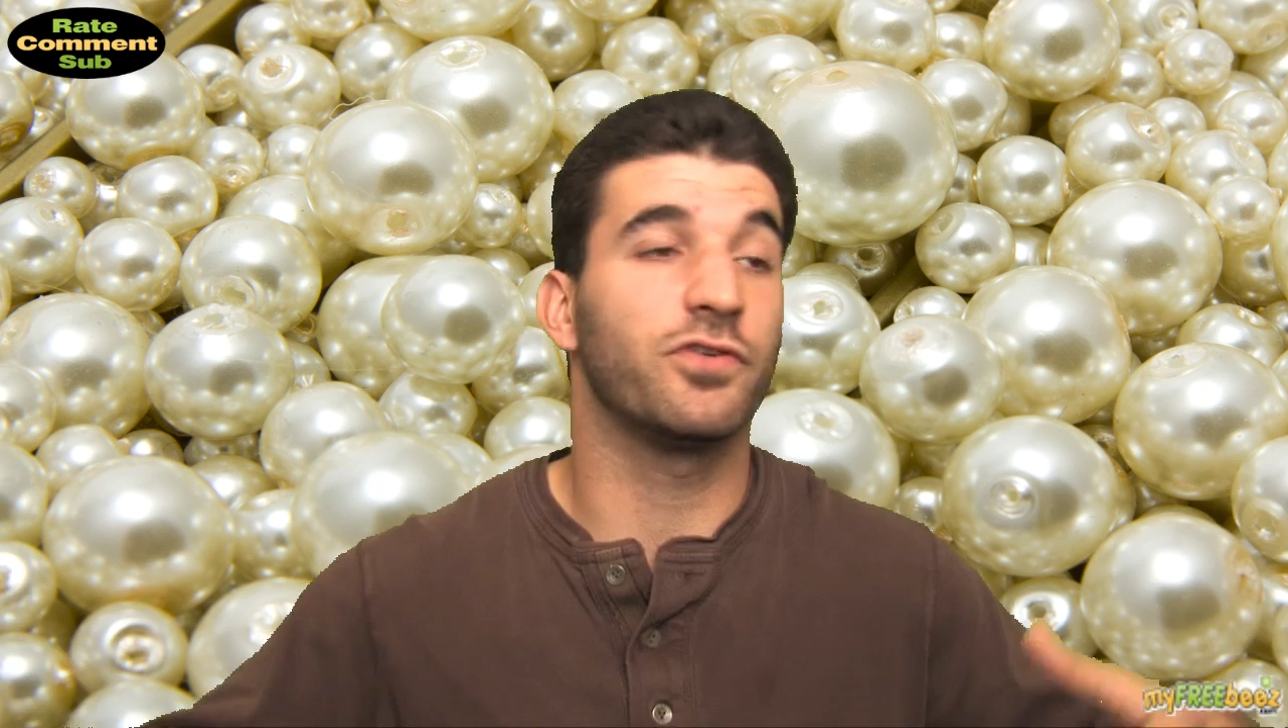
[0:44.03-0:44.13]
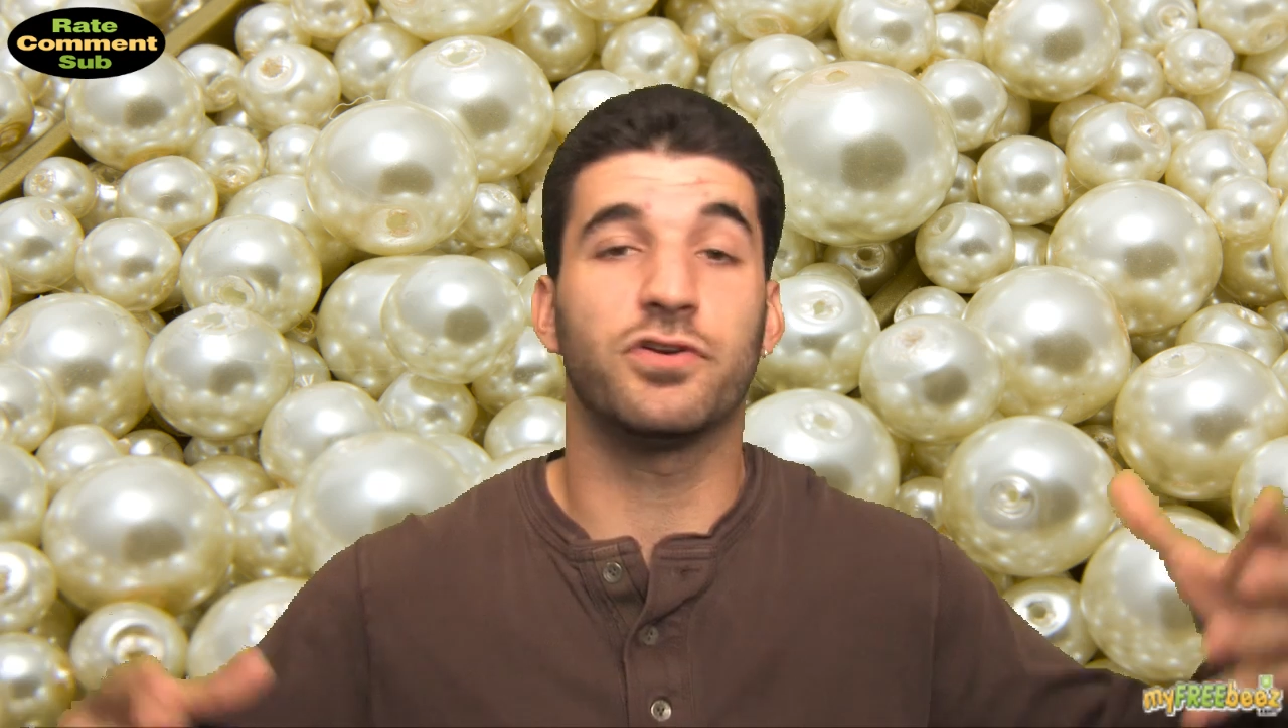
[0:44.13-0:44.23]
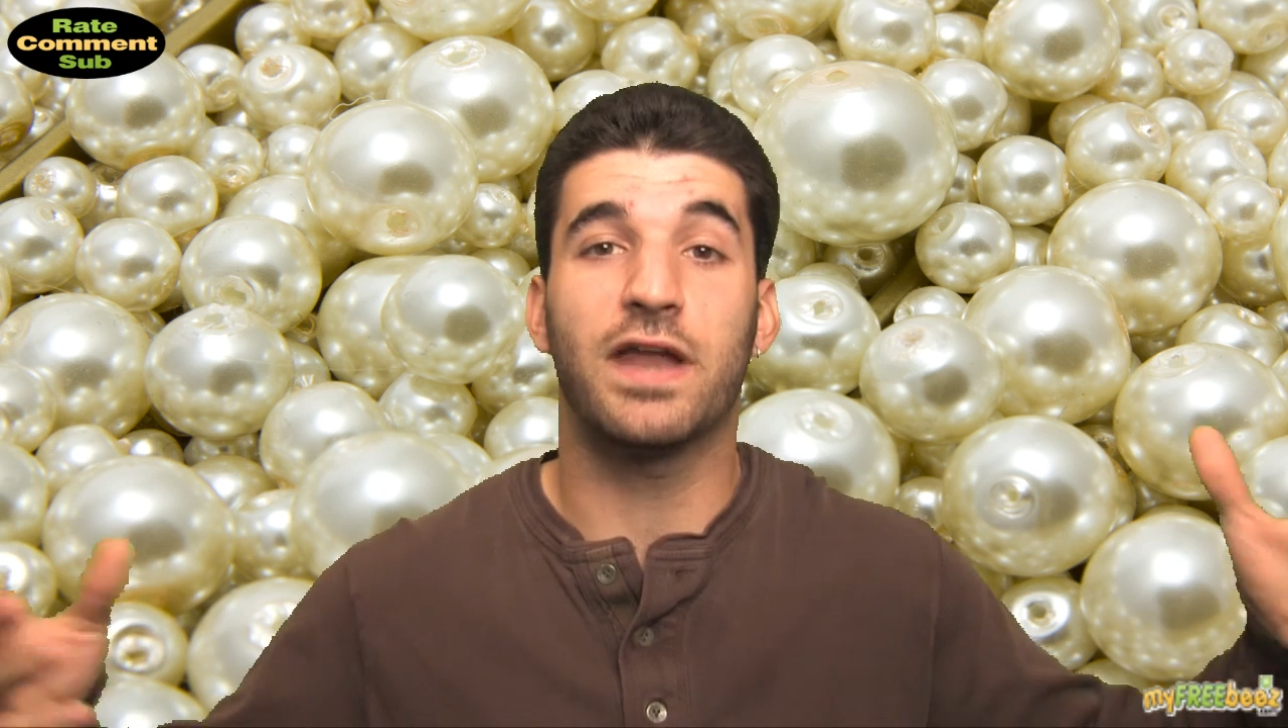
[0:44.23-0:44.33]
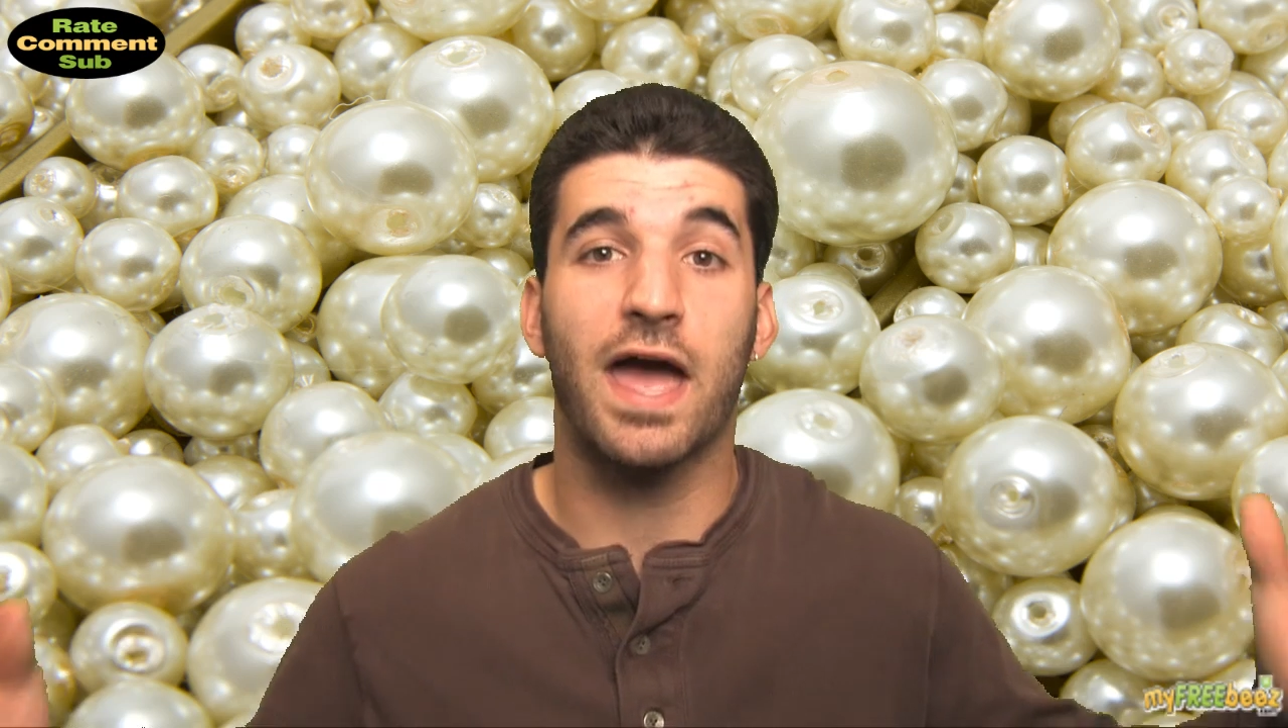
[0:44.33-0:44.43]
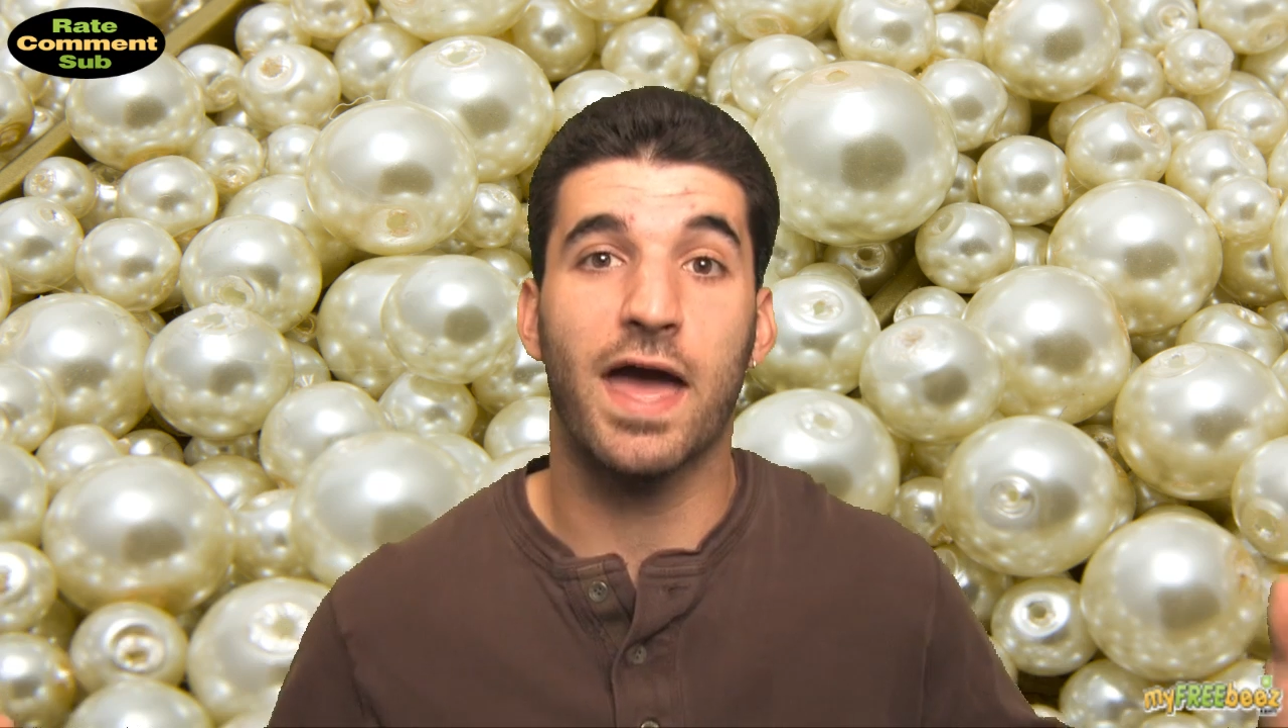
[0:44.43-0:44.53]
your
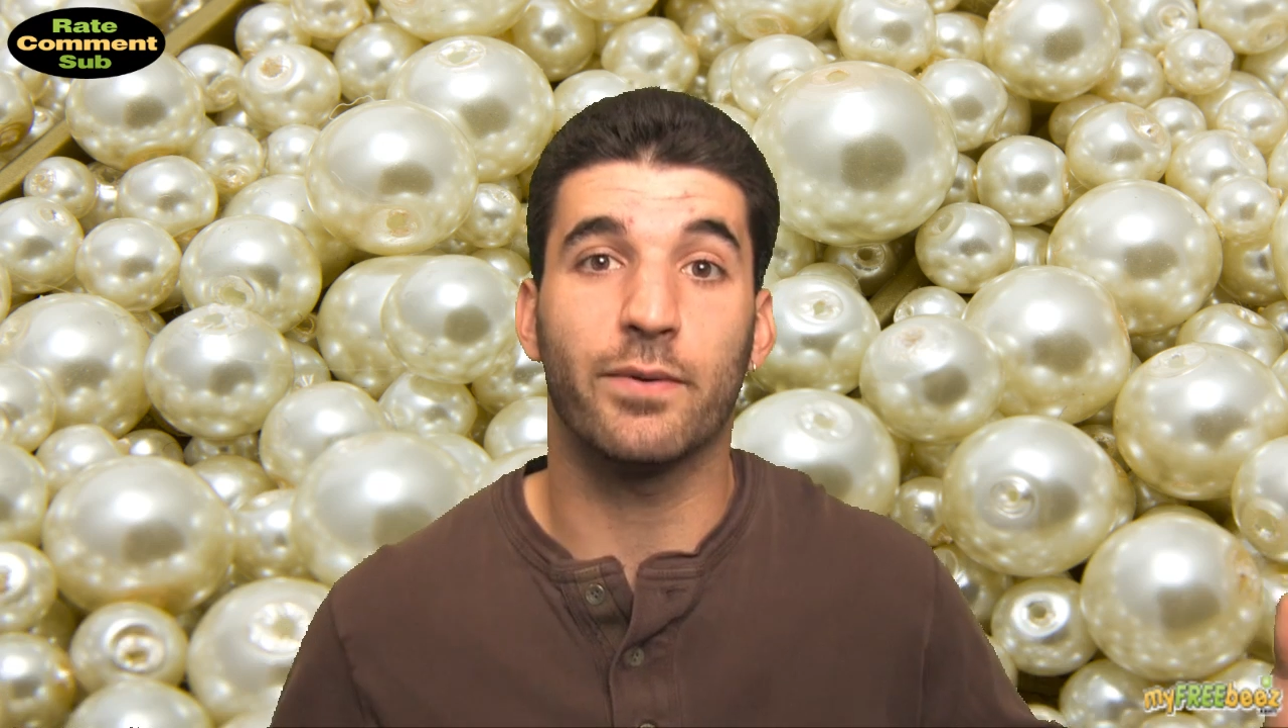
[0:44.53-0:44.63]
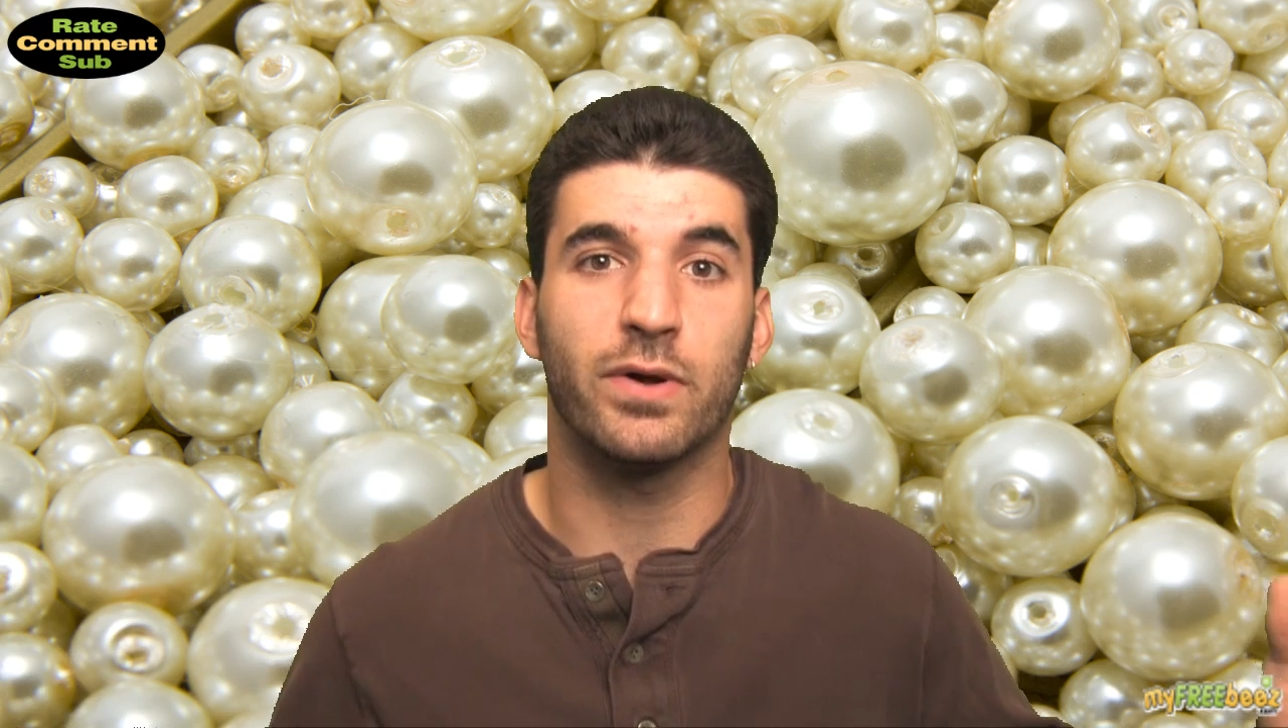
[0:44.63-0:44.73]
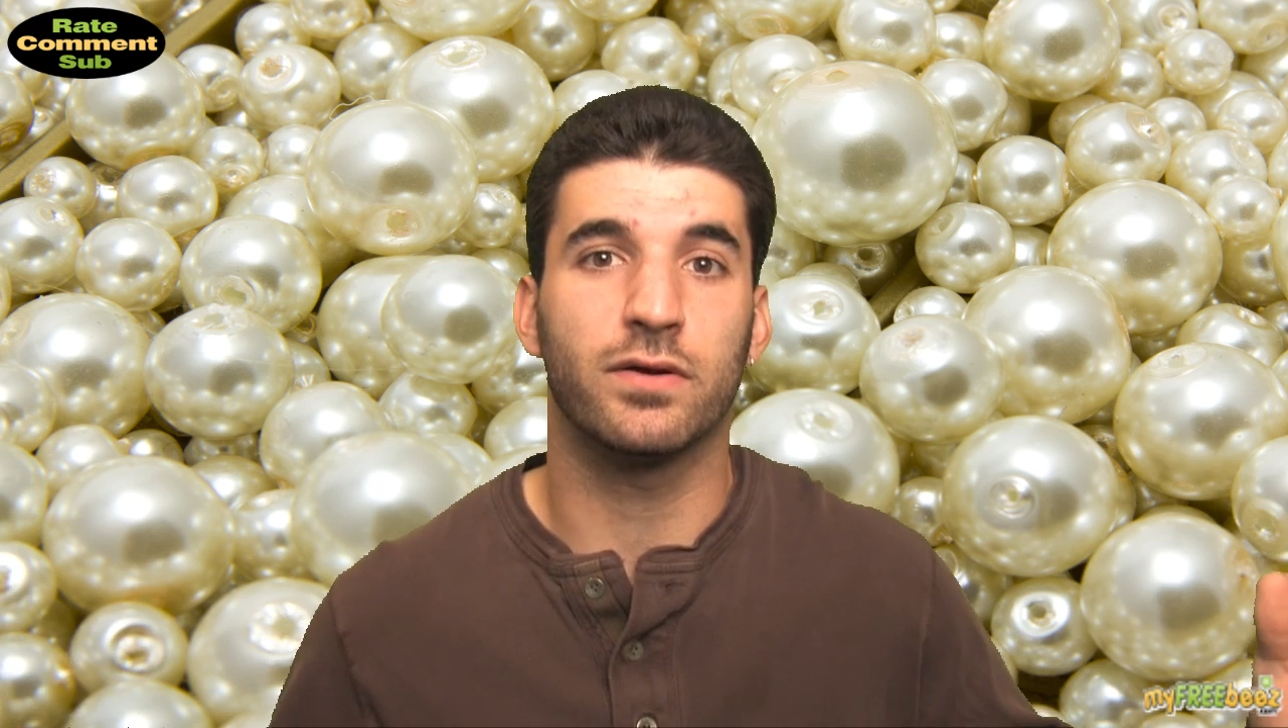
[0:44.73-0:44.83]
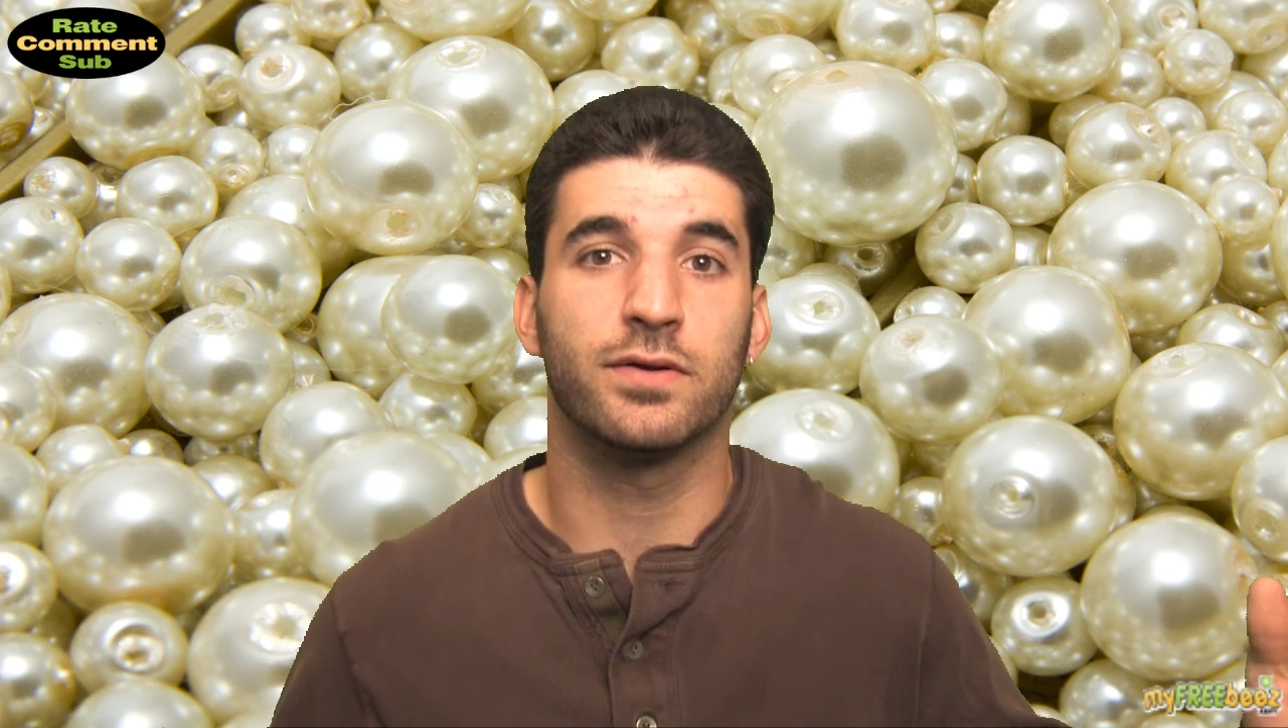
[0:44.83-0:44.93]
dad. What?